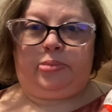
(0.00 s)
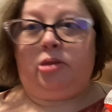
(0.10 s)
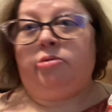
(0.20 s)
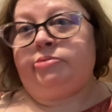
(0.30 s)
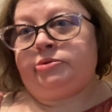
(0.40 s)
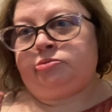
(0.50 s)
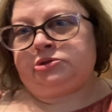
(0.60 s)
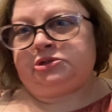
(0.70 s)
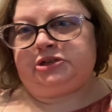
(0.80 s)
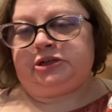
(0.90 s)
But we'll
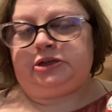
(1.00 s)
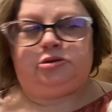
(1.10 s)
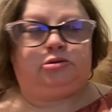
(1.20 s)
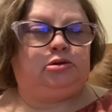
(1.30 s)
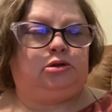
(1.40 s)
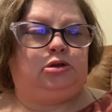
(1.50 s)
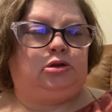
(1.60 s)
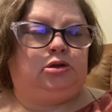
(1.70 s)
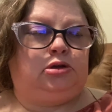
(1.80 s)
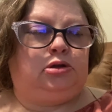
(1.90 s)
see.
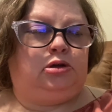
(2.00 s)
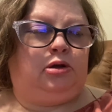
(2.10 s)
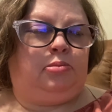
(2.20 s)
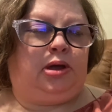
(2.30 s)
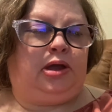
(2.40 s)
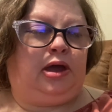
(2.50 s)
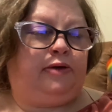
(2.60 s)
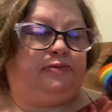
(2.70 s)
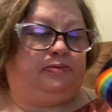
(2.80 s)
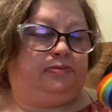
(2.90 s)
I might
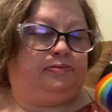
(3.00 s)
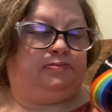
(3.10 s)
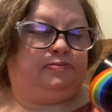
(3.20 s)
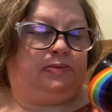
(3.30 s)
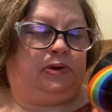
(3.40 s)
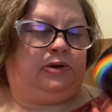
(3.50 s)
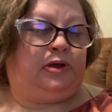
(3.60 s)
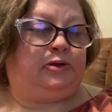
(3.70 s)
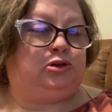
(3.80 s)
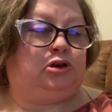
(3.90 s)
have
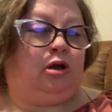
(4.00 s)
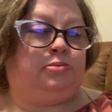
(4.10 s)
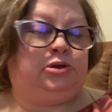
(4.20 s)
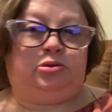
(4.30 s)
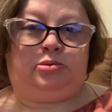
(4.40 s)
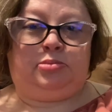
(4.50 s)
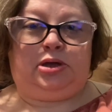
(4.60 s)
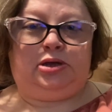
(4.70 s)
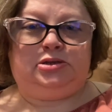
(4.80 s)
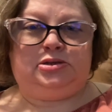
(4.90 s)
another shop do the
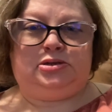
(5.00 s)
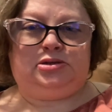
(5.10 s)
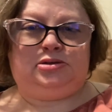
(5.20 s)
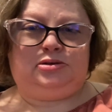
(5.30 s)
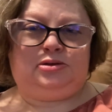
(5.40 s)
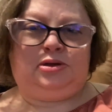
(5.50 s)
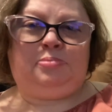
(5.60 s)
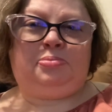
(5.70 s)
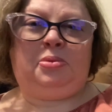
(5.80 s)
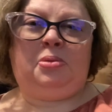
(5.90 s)
mugs.
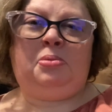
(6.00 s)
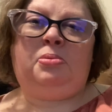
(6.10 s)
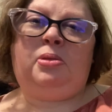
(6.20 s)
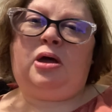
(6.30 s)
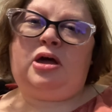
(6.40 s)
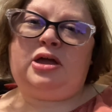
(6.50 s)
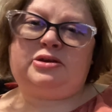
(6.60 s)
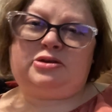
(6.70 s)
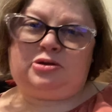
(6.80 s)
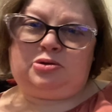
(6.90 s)
I'm
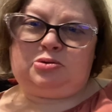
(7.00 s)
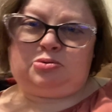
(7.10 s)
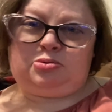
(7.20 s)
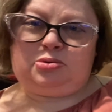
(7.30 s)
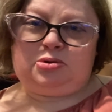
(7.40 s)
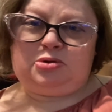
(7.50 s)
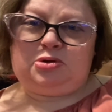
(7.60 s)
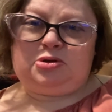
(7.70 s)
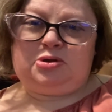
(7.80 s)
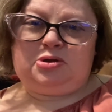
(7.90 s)
not too
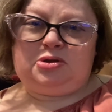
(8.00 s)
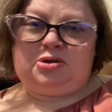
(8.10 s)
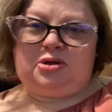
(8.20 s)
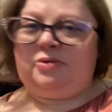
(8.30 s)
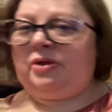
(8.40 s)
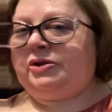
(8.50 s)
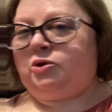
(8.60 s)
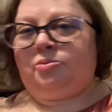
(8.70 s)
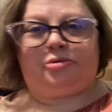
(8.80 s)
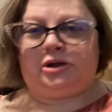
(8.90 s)

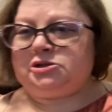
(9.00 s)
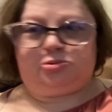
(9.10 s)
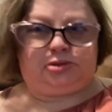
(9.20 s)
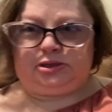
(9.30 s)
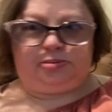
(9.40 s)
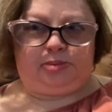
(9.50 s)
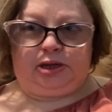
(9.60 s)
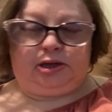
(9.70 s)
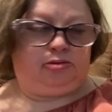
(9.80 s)
impressed with this mug.